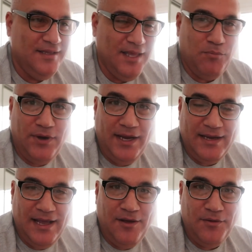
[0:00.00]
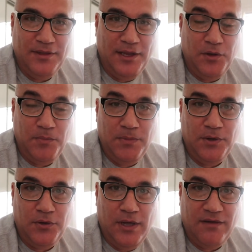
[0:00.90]
that break down, and people
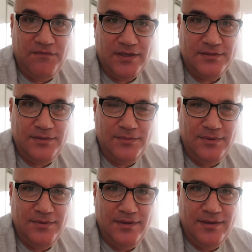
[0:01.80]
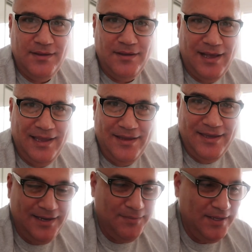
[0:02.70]
don't know how to fix them? Are you
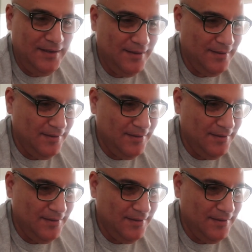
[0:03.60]
kidding me?